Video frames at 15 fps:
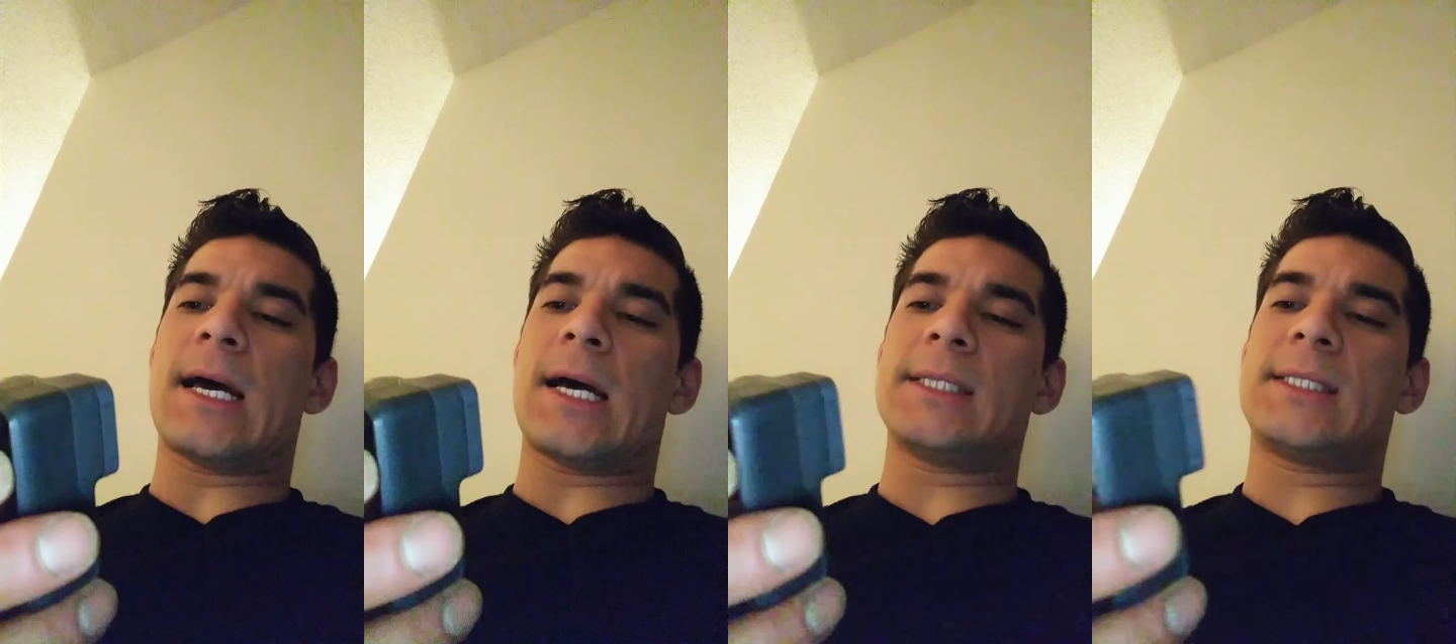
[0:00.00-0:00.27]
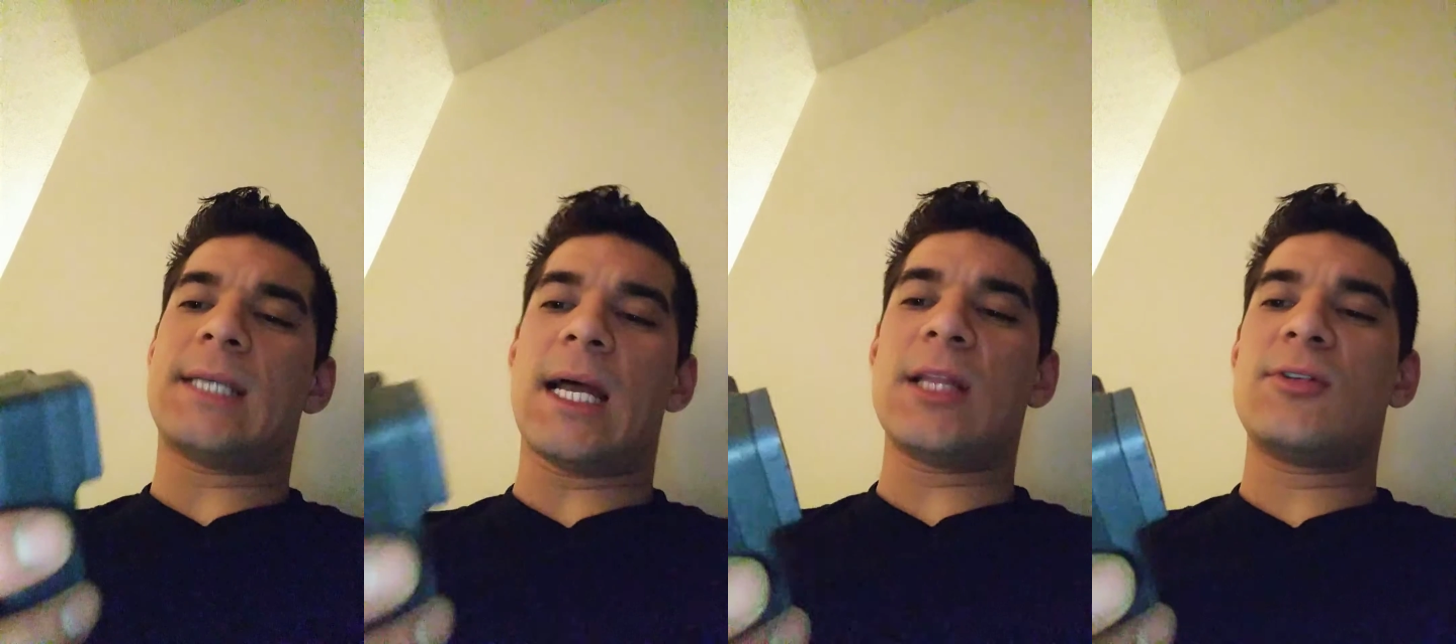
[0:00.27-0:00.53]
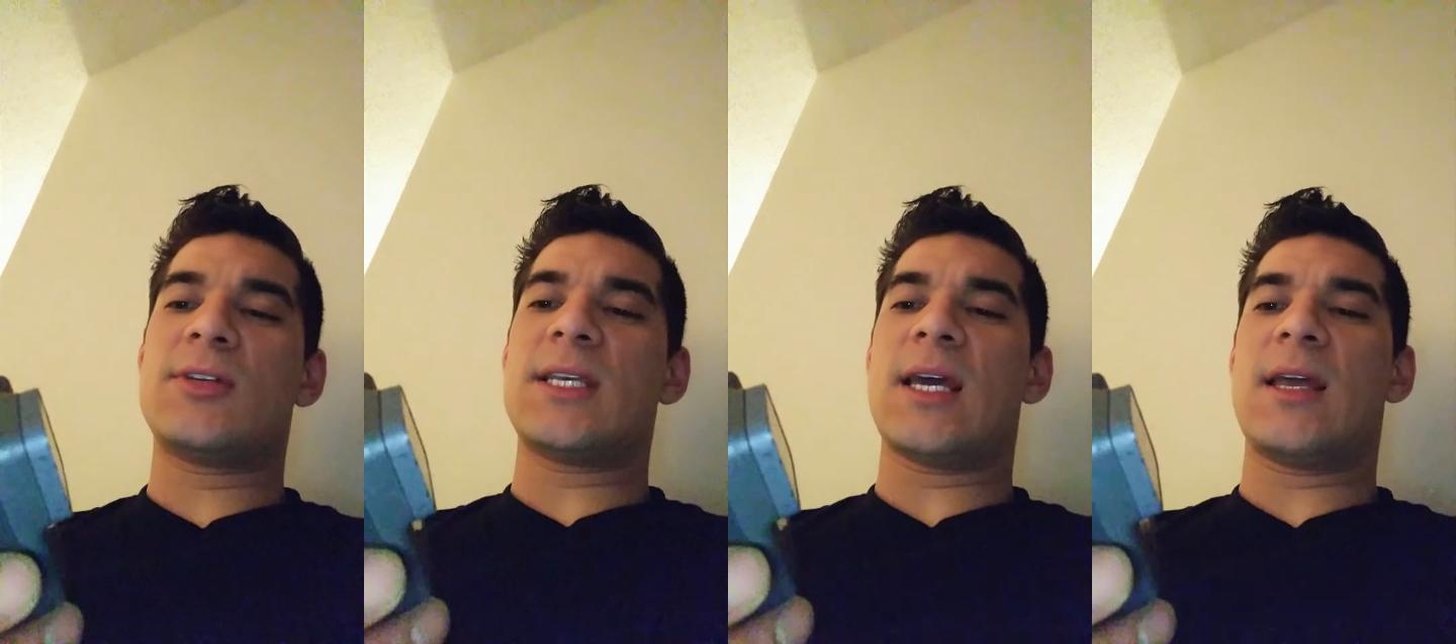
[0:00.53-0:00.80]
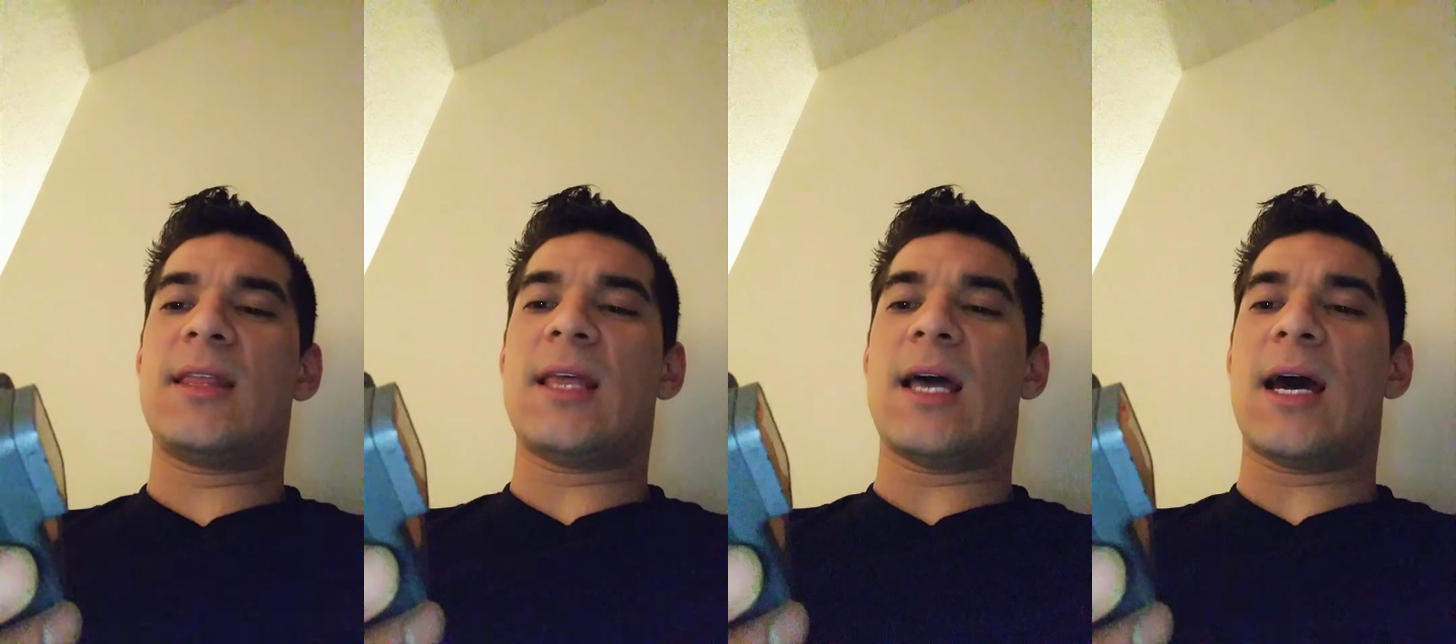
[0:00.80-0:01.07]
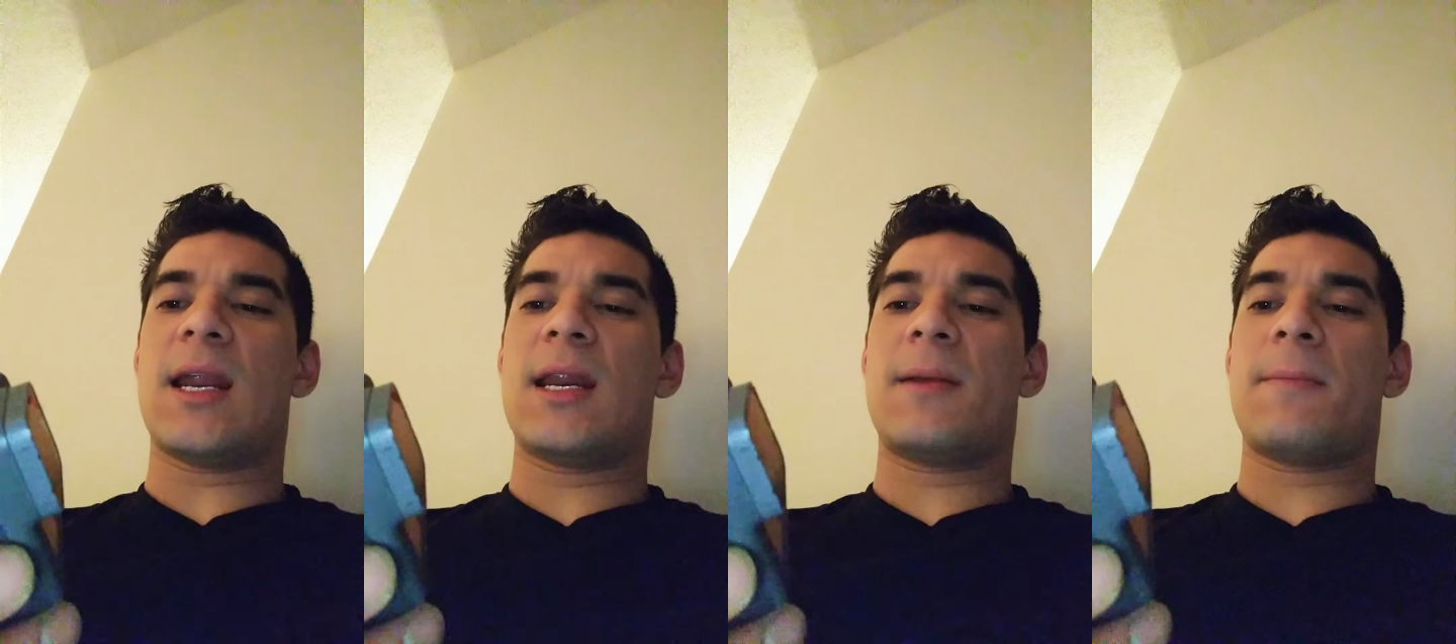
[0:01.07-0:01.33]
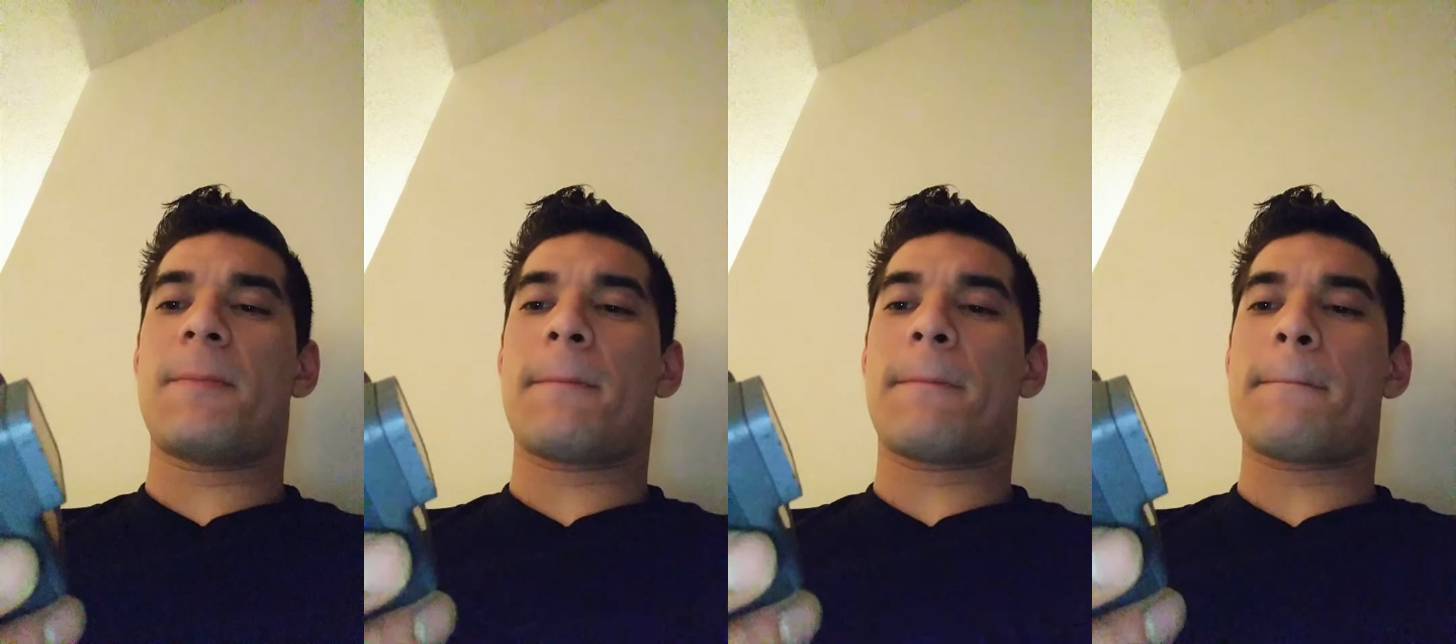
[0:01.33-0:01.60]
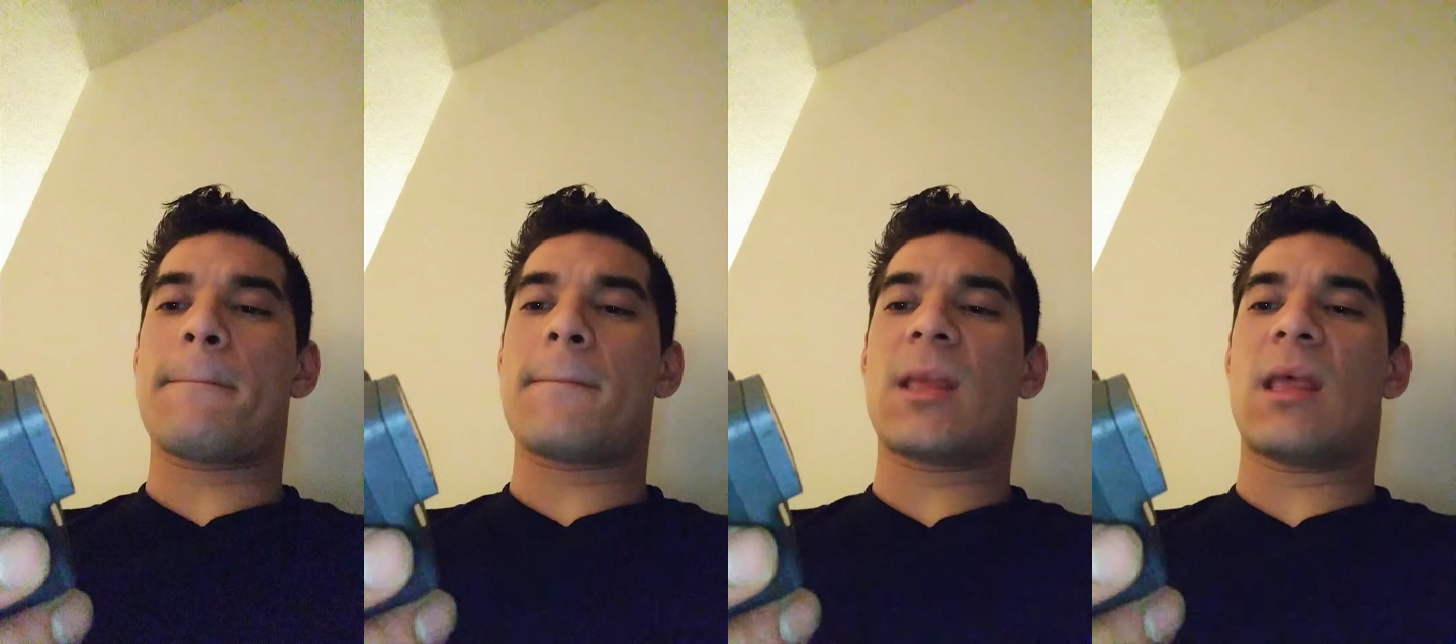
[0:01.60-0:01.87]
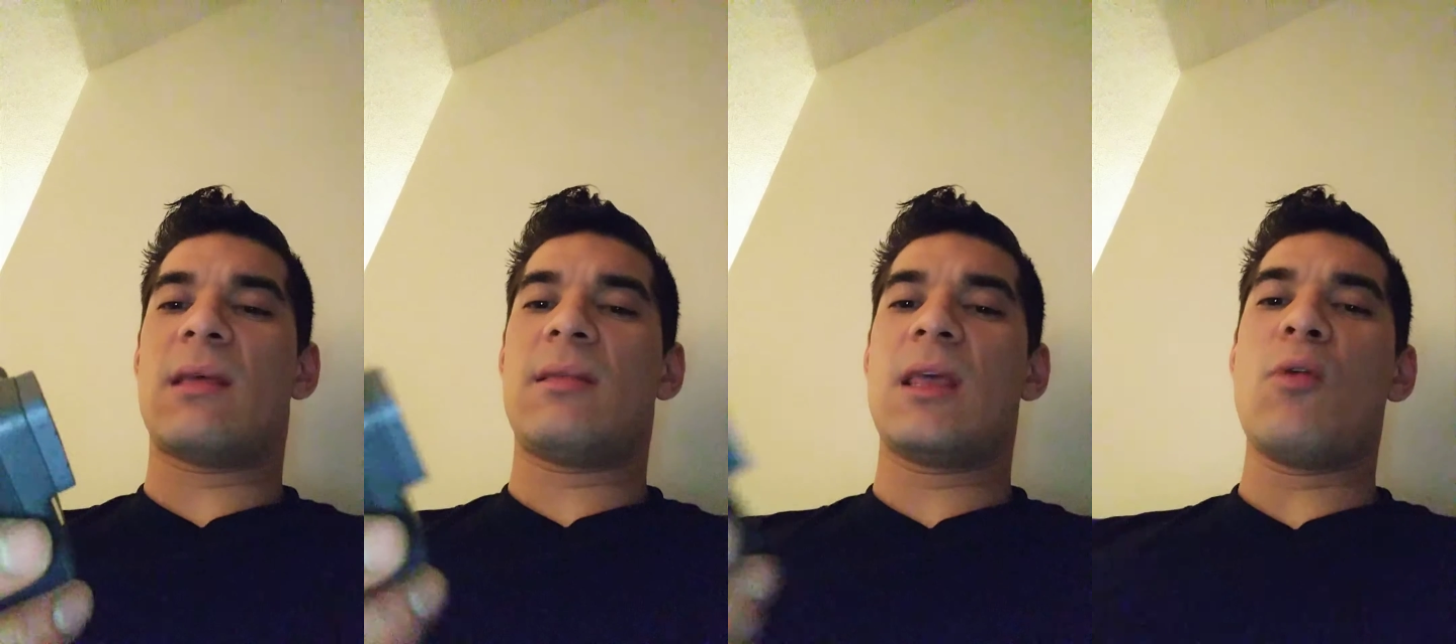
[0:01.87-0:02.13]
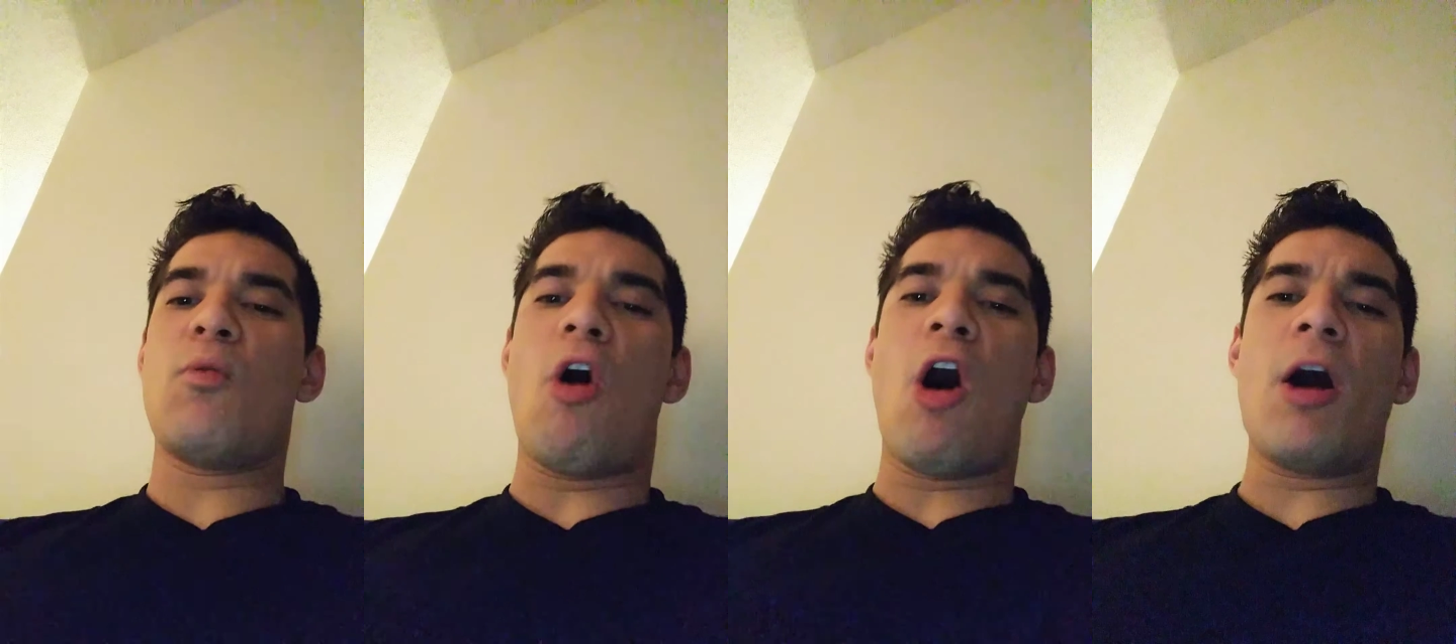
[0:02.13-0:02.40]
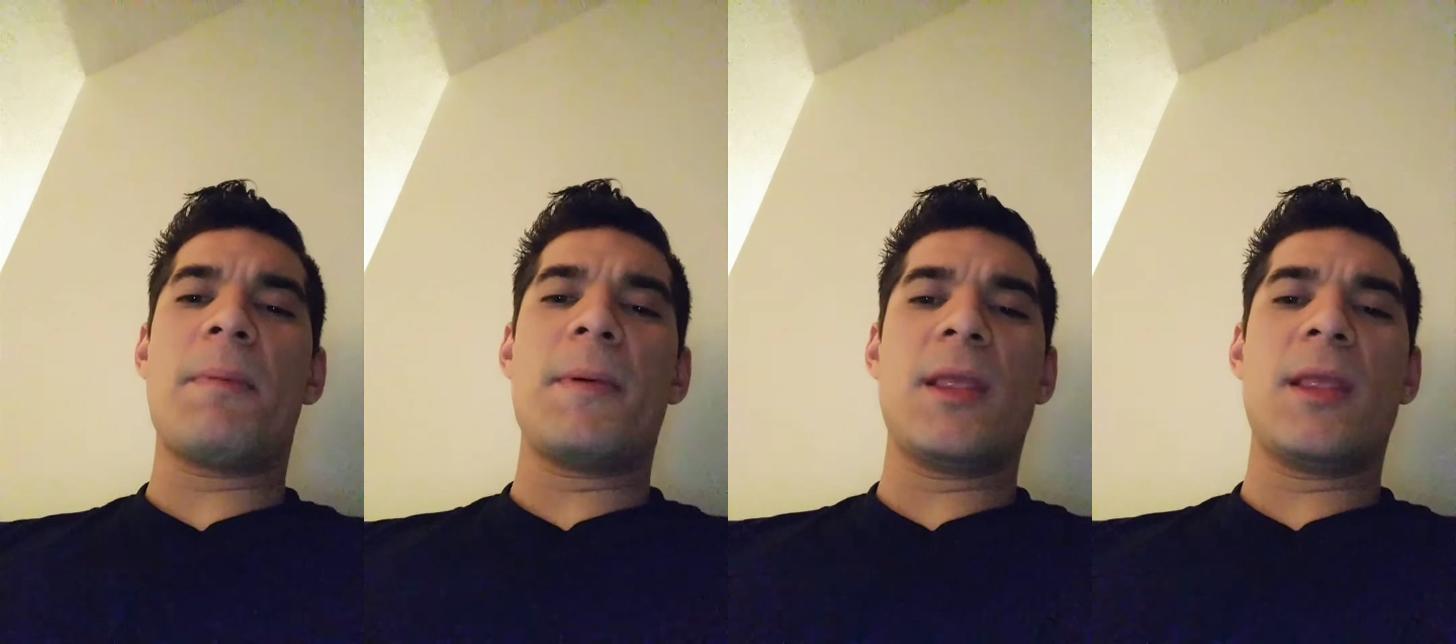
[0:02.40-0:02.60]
Sad to say that they walked